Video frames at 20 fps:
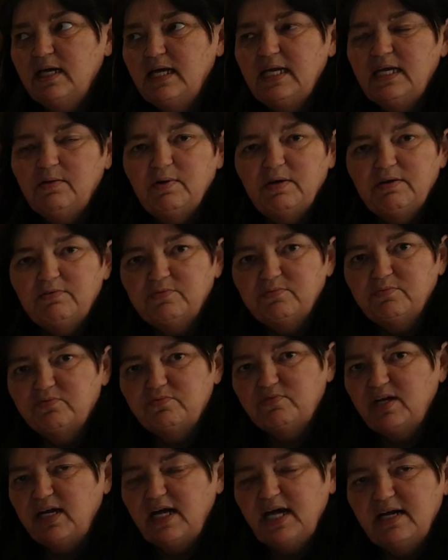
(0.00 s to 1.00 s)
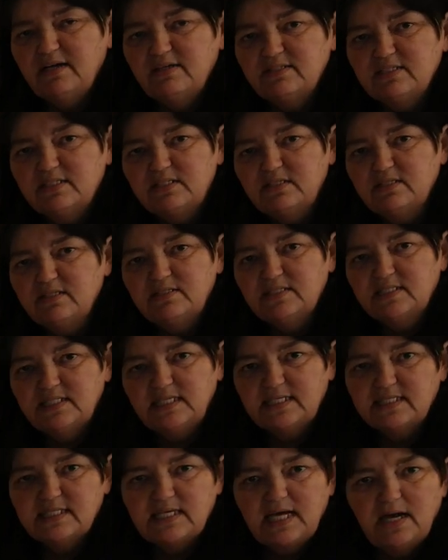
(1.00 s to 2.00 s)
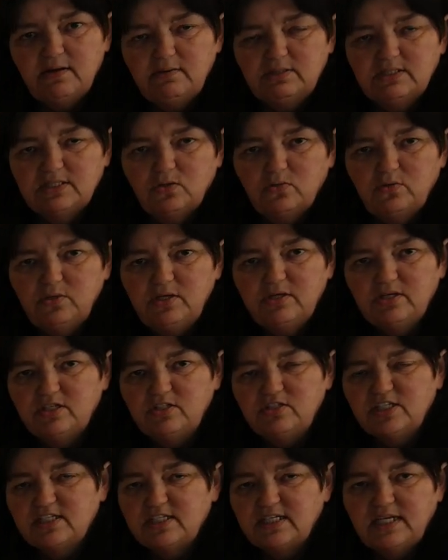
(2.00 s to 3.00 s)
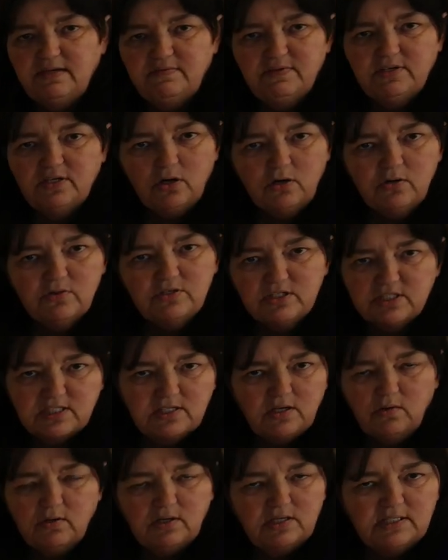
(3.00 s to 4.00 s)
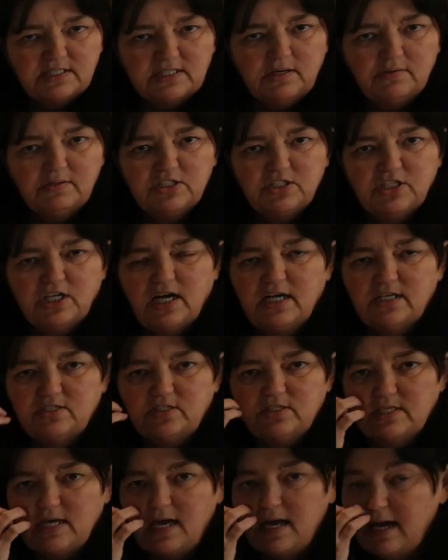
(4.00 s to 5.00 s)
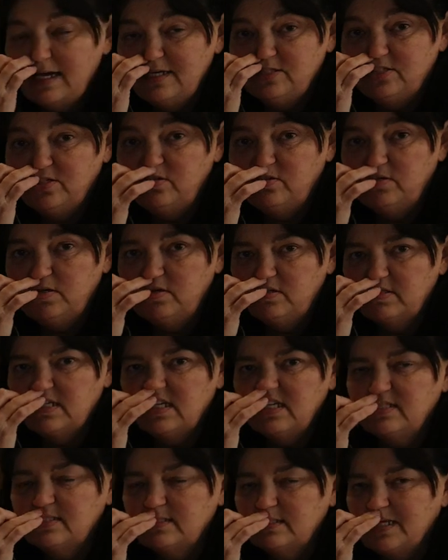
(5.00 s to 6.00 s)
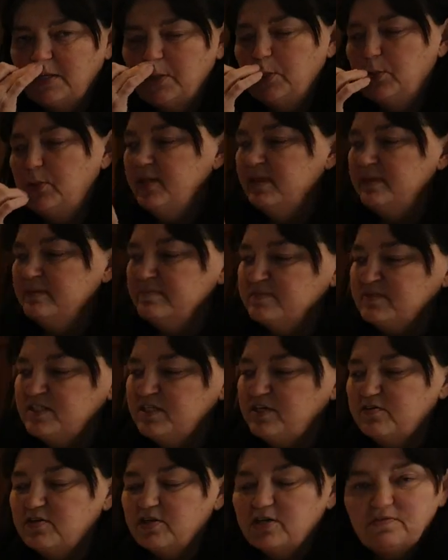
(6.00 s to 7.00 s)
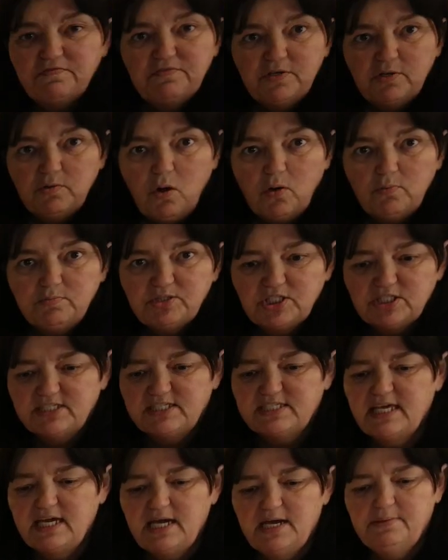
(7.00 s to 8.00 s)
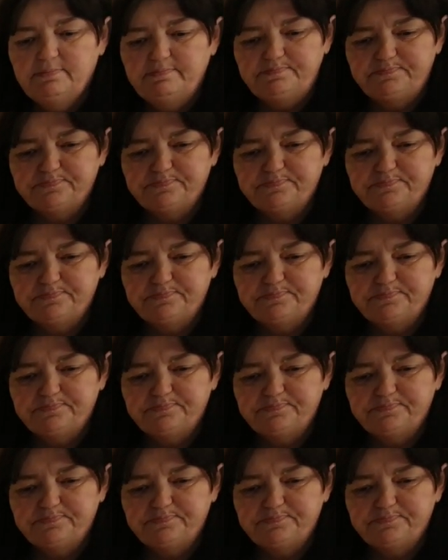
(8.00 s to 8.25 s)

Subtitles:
anywhere from 3 hours to 6 hours, or you can just leave it on the solar so it charges it as you use it. So you've got a few options there.